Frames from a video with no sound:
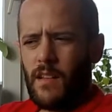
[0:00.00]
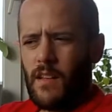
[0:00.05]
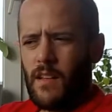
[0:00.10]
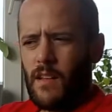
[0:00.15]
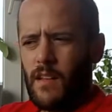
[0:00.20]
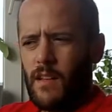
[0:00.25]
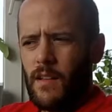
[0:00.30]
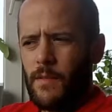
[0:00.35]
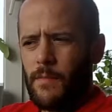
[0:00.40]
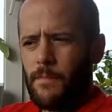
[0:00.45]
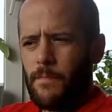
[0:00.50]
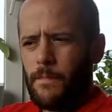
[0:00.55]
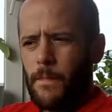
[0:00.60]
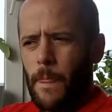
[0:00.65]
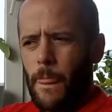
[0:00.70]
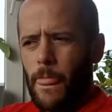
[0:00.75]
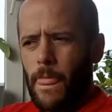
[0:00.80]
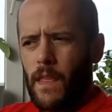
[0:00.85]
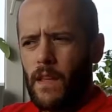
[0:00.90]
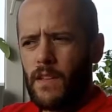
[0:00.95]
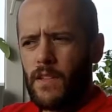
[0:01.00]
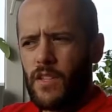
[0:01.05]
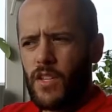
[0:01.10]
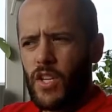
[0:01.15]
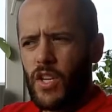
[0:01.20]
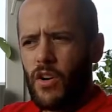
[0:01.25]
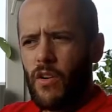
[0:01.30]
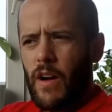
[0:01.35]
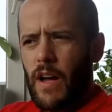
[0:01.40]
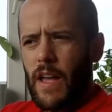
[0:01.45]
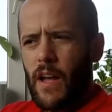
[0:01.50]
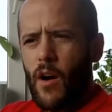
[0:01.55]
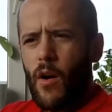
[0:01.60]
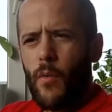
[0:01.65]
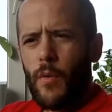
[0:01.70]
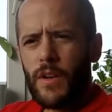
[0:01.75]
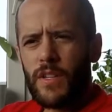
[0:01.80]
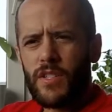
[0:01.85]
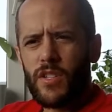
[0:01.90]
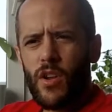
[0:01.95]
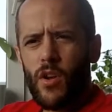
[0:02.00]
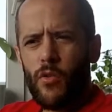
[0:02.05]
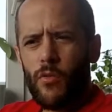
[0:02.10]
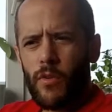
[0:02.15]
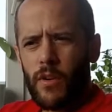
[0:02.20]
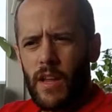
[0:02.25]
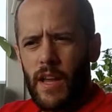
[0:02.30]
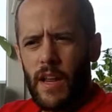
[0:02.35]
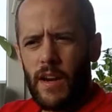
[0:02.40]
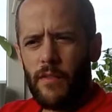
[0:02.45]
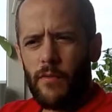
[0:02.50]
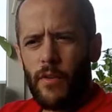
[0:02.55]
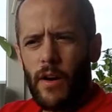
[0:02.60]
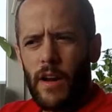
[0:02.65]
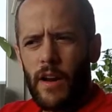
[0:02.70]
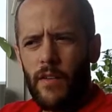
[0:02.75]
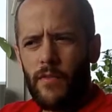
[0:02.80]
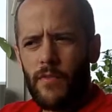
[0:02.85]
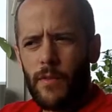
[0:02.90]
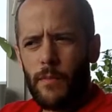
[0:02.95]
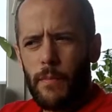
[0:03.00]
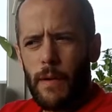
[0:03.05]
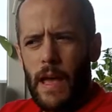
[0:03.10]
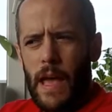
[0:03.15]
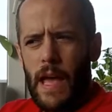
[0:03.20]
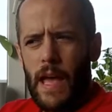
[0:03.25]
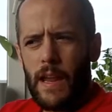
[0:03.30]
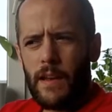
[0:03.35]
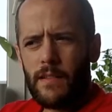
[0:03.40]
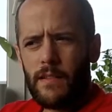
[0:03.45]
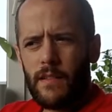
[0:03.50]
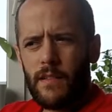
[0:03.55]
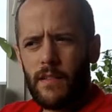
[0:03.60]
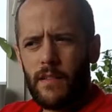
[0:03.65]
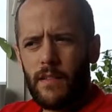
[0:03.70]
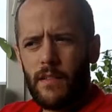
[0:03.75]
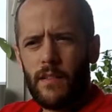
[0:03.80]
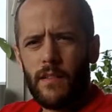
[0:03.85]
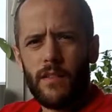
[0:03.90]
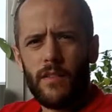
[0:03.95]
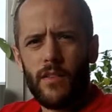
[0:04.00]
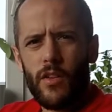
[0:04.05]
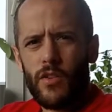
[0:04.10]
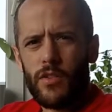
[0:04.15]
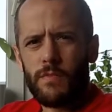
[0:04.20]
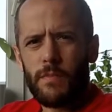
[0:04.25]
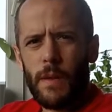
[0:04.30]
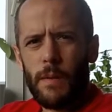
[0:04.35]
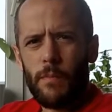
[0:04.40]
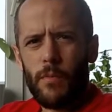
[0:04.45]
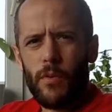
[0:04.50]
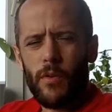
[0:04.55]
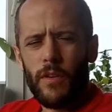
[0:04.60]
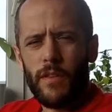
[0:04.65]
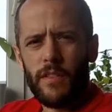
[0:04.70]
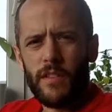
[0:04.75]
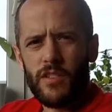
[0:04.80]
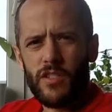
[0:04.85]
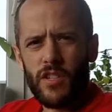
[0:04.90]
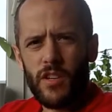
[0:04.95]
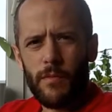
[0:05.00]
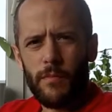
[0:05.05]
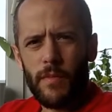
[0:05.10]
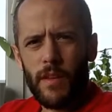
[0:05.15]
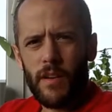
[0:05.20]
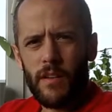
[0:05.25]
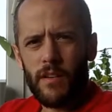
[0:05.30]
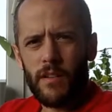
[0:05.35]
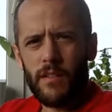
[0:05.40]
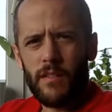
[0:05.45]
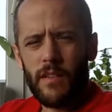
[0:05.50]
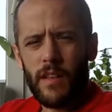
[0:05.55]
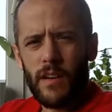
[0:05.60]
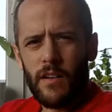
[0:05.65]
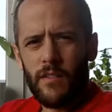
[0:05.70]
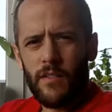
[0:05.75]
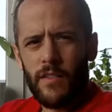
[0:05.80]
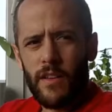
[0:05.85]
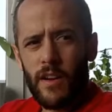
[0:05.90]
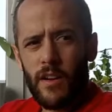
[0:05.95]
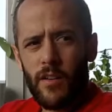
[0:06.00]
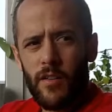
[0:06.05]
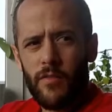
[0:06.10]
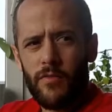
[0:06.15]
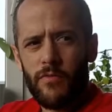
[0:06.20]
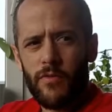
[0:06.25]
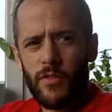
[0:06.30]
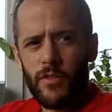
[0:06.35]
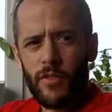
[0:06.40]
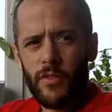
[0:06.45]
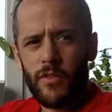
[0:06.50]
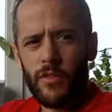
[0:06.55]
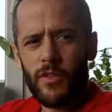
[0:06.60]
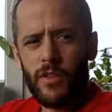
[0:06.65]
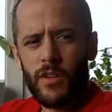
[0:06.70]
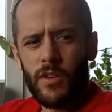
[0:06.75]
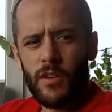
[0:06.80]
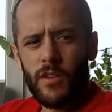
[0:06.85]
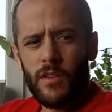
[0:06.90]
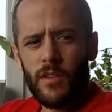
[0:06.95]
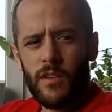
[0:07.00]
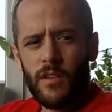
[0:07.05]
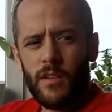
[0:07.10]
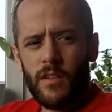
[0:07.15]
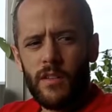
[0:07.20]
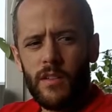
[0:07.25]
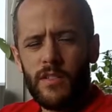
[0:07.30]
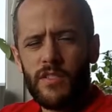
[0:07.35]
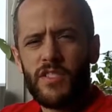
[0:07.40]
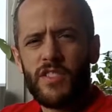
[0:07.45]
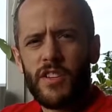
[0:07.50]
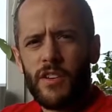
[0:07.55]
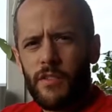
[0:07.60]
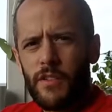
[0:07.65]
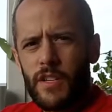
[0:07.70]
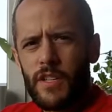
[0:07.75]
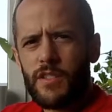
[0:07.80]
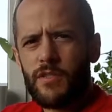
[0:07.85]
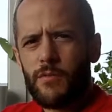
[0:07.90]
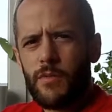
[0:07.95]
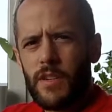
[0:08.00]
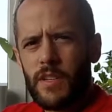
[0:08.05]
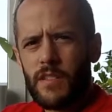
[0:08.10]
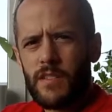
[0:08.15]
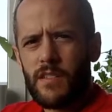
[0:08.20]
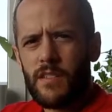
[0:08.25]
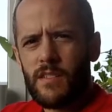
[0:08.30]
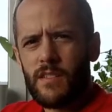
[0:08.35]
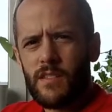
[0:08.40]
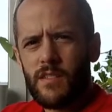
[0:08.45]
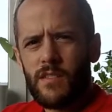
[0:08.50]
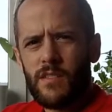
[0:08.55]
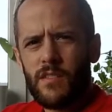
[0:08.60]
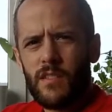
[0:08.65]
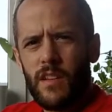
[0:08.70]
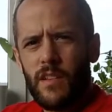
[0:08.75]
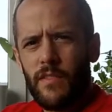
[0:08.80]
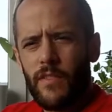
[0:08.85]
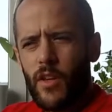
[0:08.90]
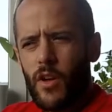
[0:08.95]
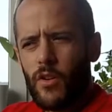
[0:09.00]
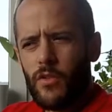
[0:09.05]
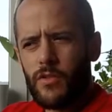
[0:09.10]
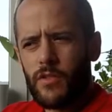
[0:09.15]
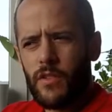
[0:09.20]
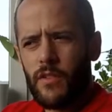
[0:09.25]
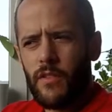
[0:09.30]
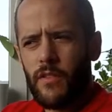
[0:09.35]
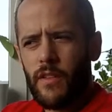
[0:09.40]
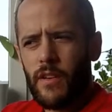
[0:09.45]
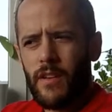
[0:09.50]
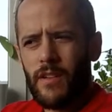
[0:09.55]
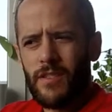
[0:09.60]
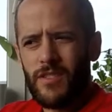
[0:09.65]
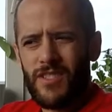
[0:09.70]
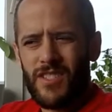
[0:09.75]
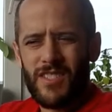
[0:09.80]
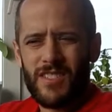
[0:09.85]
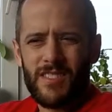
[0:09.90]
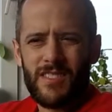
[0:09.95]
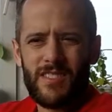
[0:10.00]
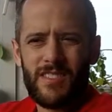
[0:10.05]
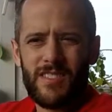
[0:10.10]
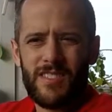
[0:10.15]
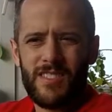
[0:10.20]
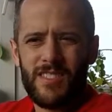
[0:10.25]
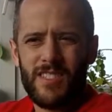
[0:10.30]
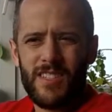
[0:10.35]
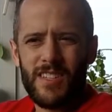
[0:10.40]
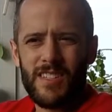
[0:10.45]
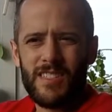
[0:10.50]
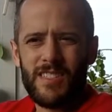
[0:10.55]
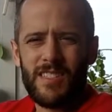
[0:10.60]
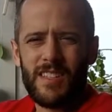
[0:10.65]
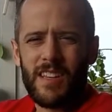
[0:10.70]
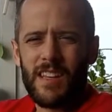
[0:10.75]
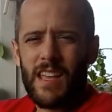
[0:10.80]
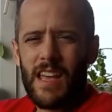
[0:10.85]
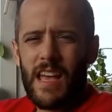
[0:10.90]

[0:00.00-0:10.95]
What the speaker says: Um, you know, I always know kind of right off the bat those people in the gym that are there for serious reasons, and those are there just to